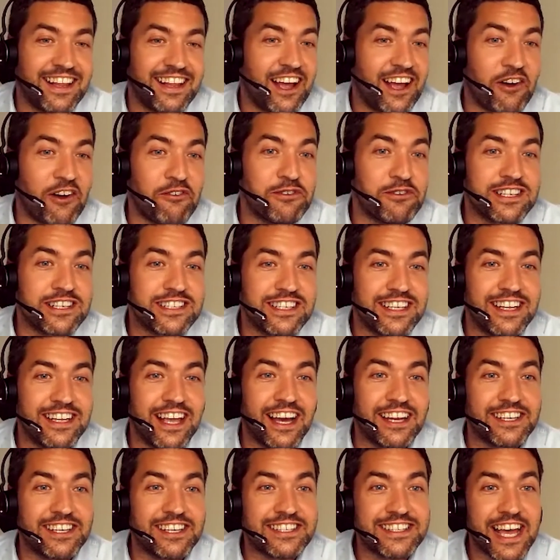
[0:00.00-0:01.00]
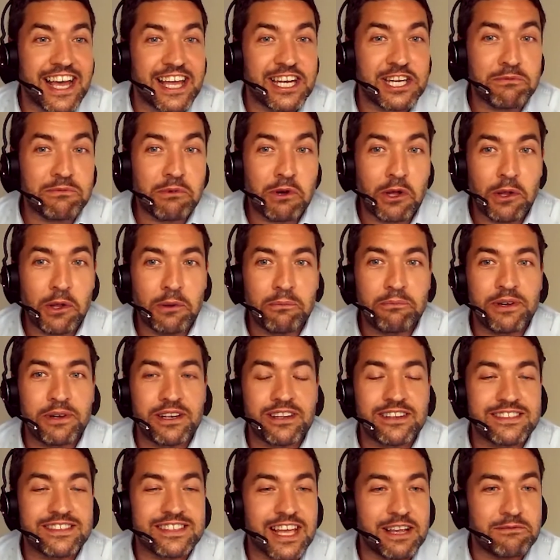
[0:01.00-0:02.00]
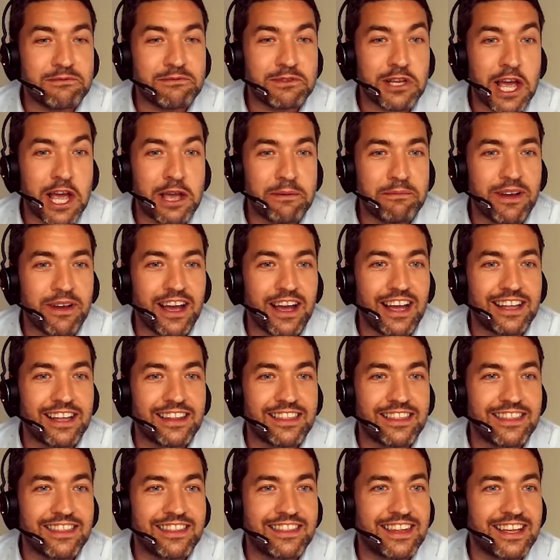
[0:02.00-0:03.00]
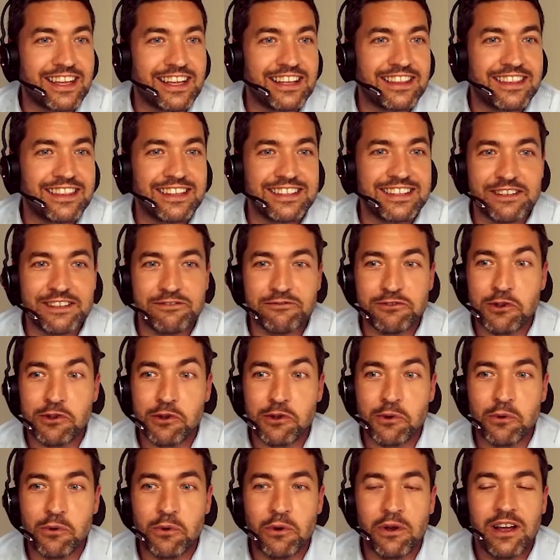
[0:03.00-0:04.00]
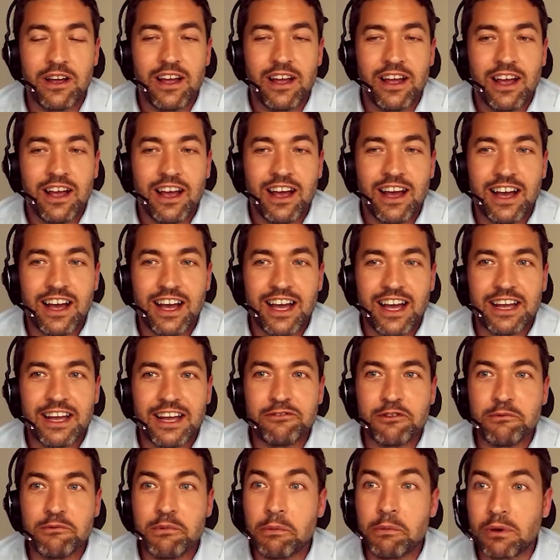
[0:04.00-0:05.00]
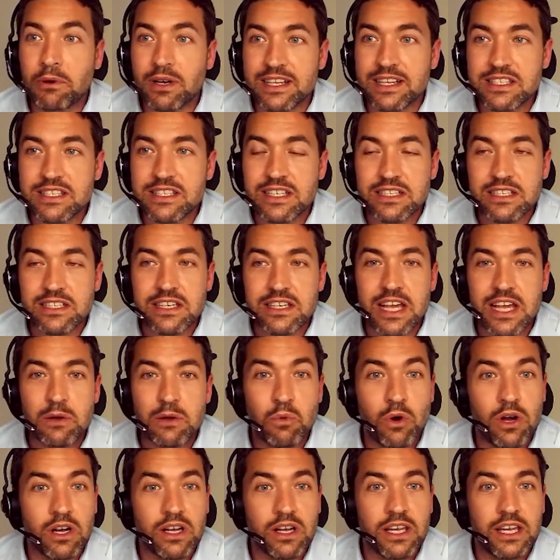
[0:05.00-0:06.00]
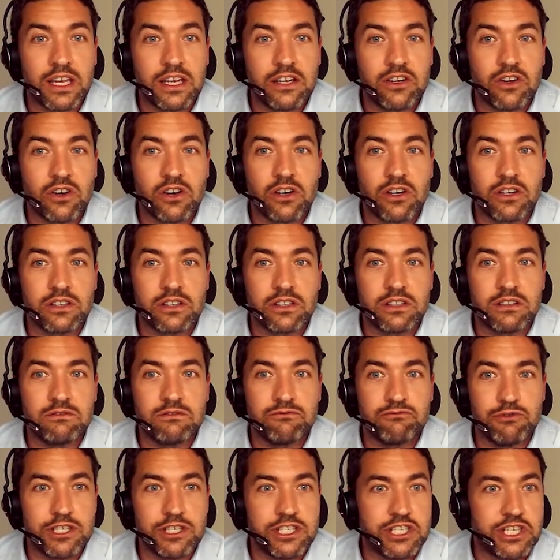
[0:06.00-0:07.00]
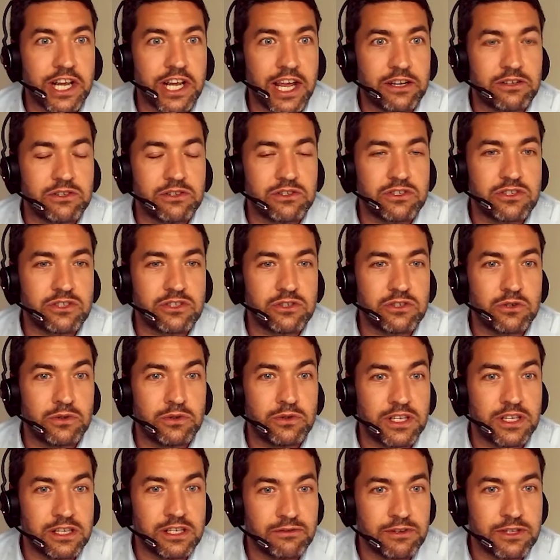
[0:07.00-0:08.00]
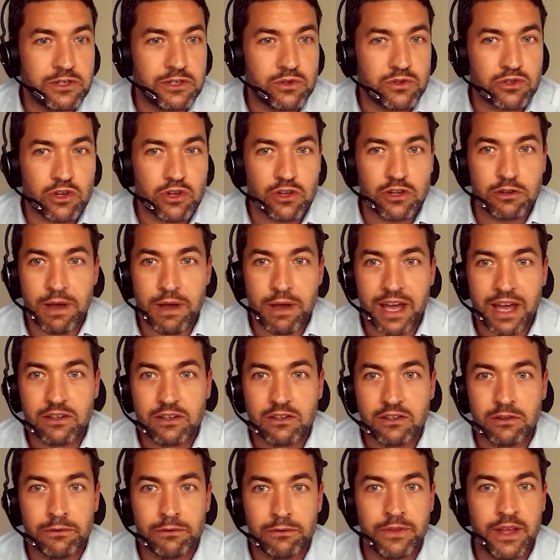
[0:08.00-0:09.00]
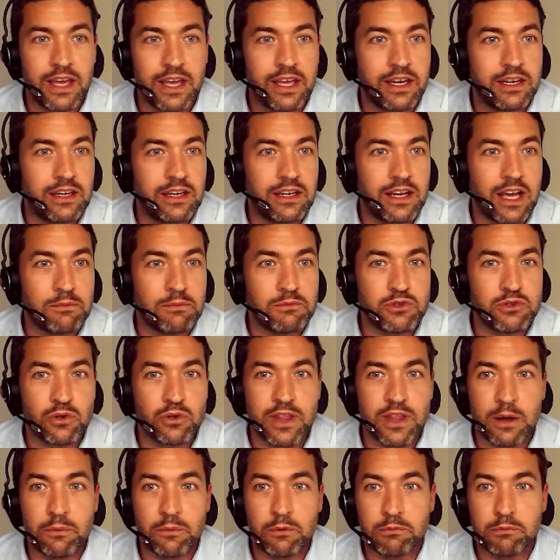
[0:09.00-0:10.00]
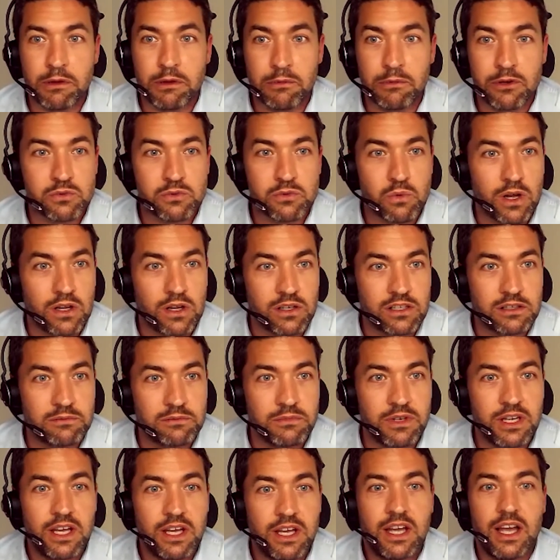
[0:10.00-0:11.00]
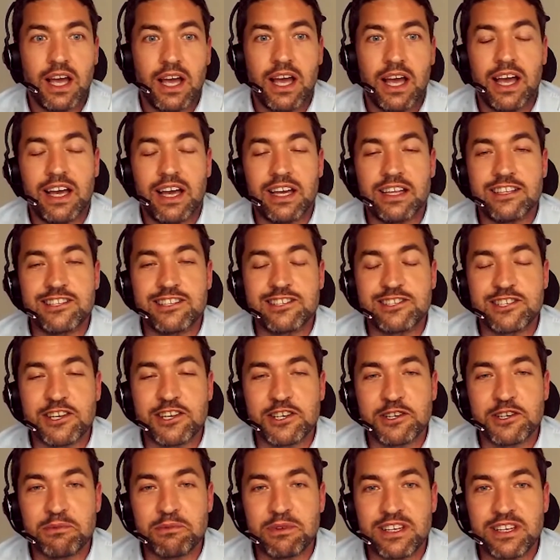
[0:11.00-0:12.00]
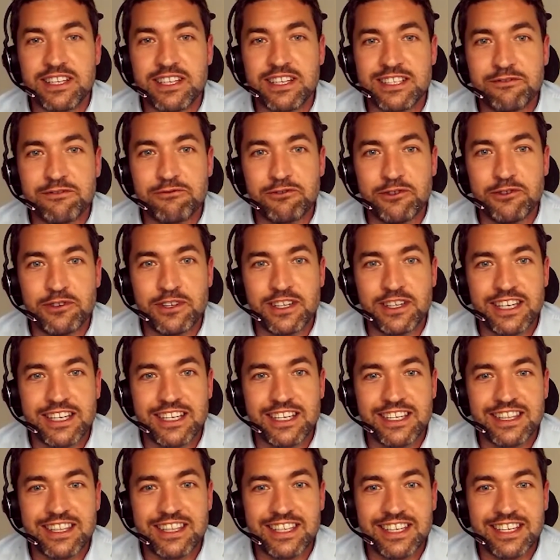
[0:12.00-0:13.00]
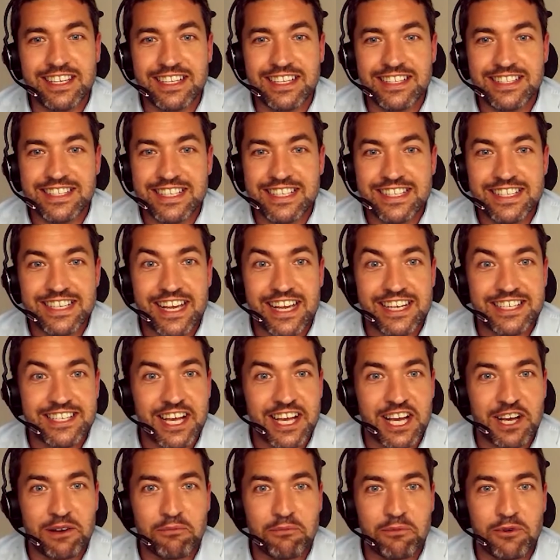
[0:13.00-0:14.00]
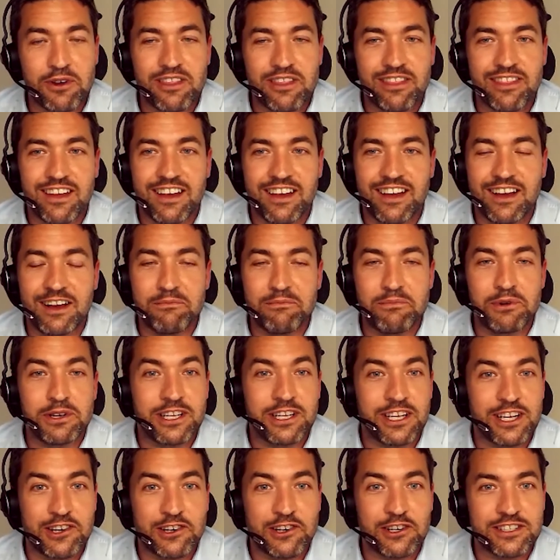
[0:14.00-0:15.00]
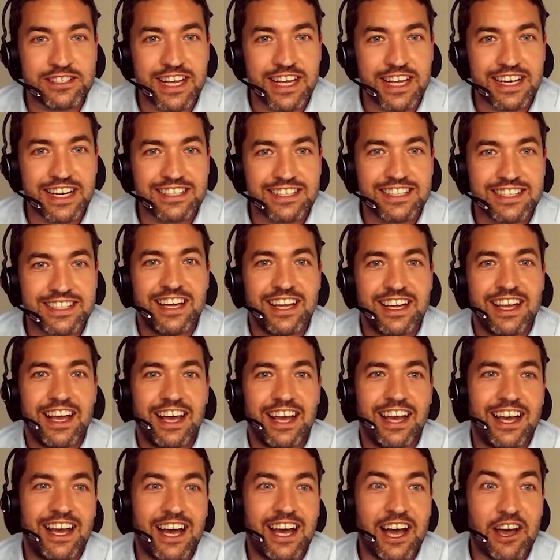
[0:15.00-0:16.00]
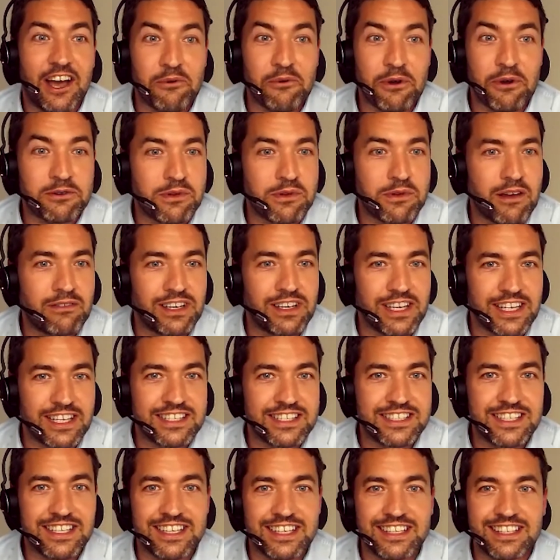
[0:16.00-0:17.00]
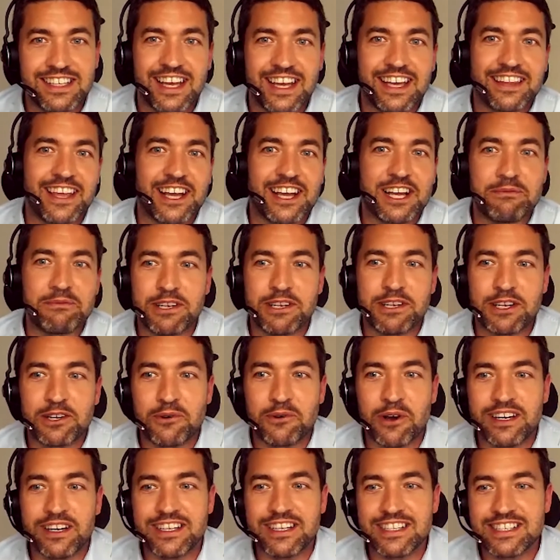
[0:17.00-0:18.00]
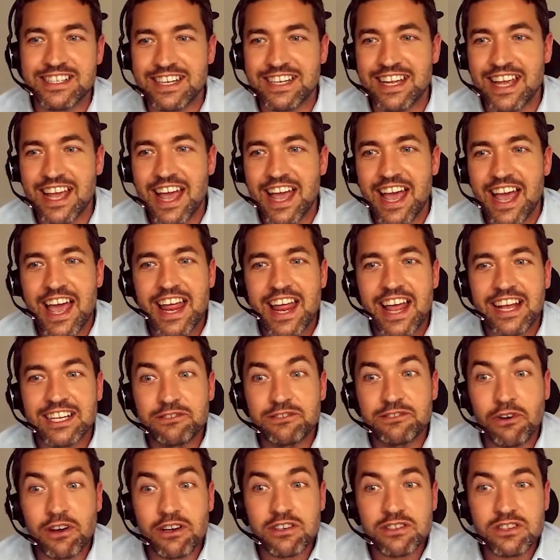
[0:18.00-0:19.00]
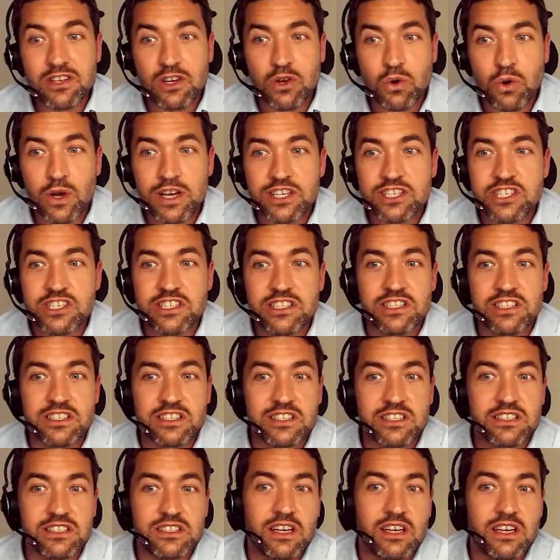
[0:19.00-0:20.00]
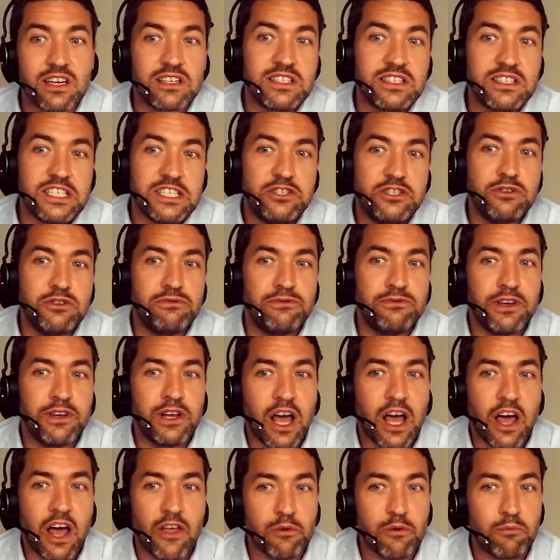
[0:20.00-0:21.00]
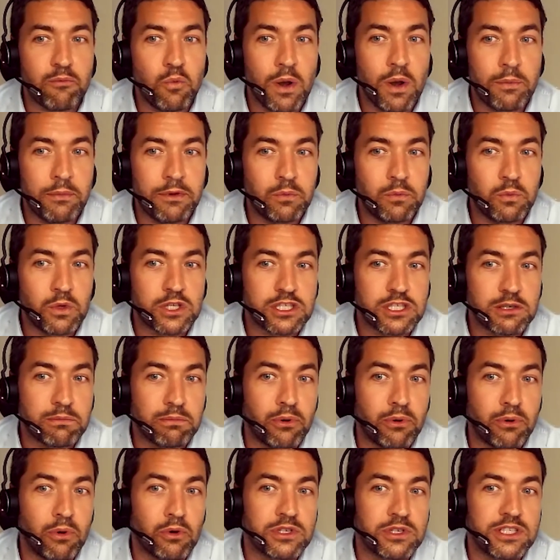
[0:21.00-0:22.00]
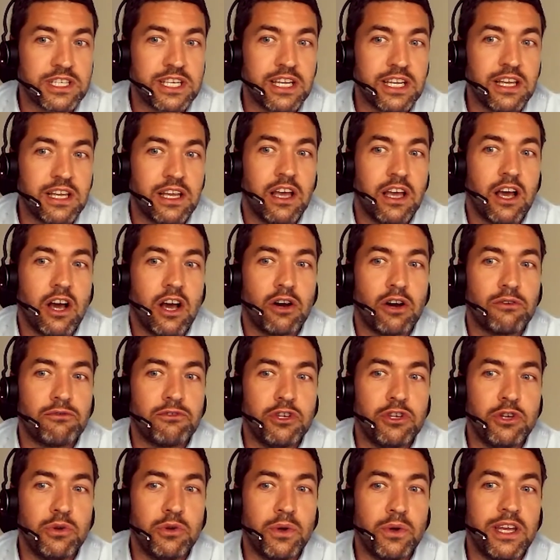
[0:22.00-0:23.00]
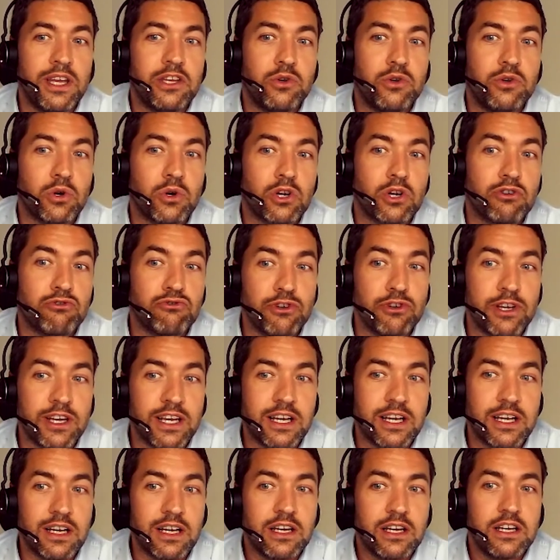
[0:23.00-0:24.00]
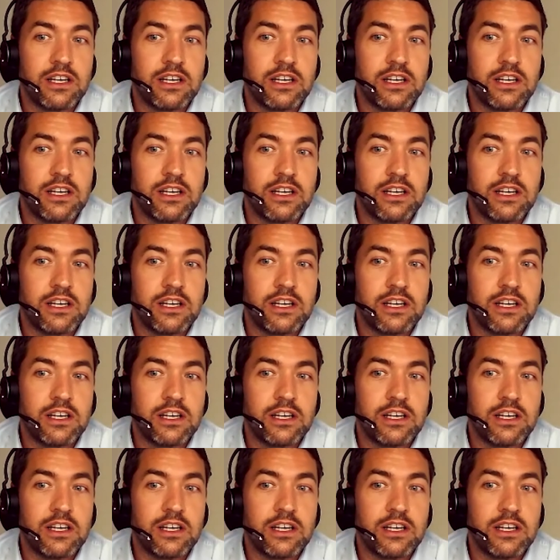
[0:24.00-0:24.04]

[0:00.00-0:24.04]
obviously understandable, but at the same time, I think that if the people listening today were keen on reaching out to the individuals on the panel, then I'm sure that would be most welcome. And so please, if you need the CTA to help with putting in contact, otherwise we have LinkedIn, and that can be done quite easily. As far as the question is concerned, did you feel other women were supporting of you in your career?